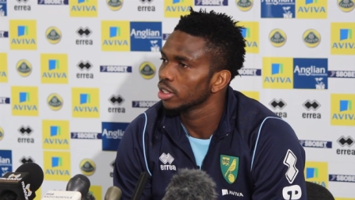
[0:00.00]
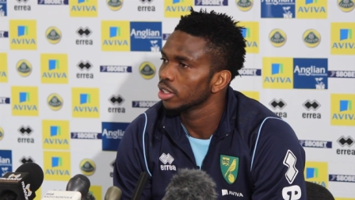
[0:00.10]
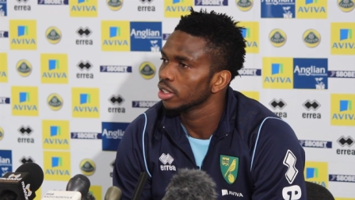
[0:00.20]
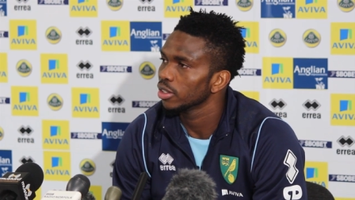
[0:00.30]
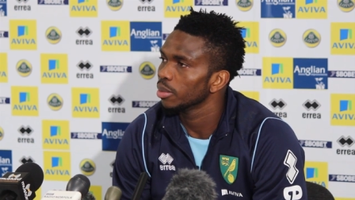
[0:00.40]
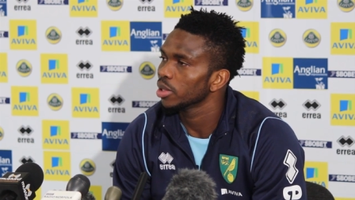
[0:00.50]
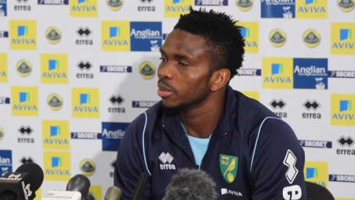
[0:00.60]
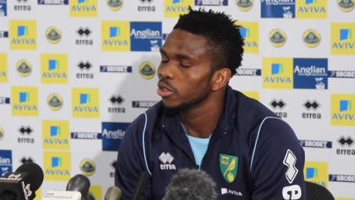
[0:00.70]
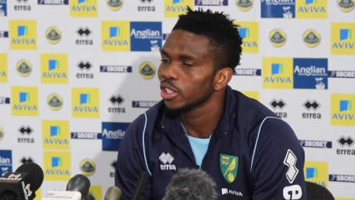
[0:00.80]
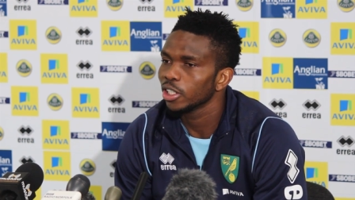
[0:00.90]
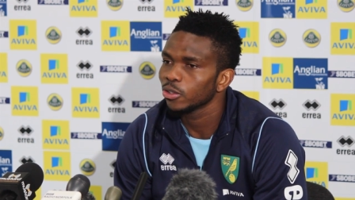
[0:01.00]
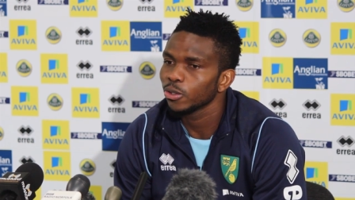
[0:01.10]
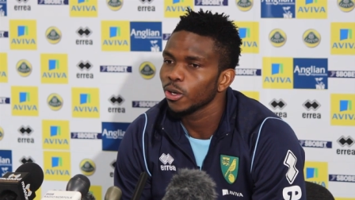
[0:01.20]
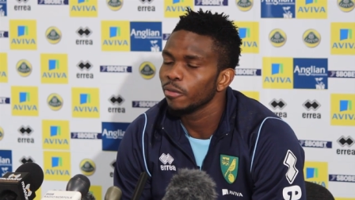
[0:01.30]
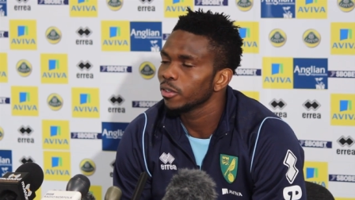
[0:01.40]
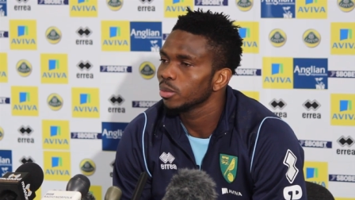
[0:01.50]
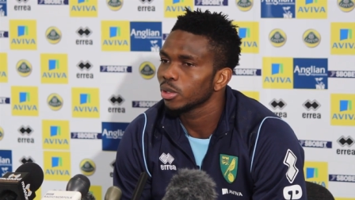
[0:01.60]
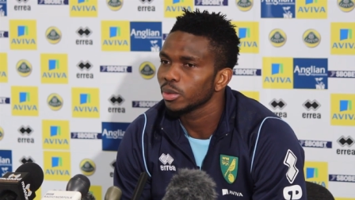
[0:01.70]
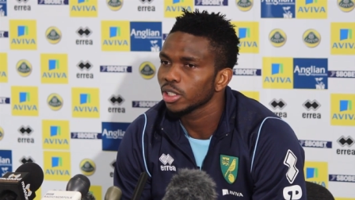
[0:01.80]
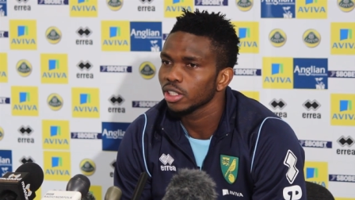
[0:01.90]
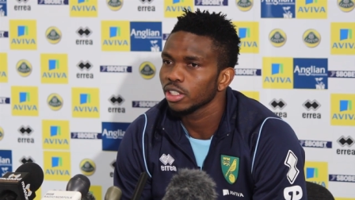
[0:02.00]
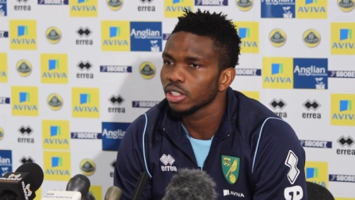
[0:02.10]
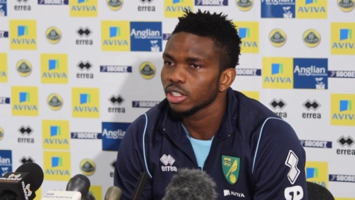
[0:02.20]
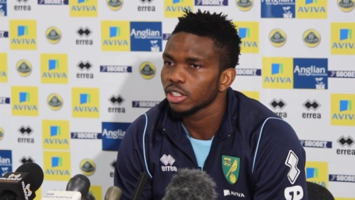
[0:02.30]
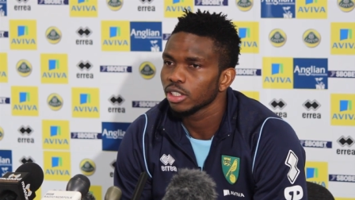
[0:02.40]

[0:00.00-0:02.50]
You know, sometimes you get too comfortable because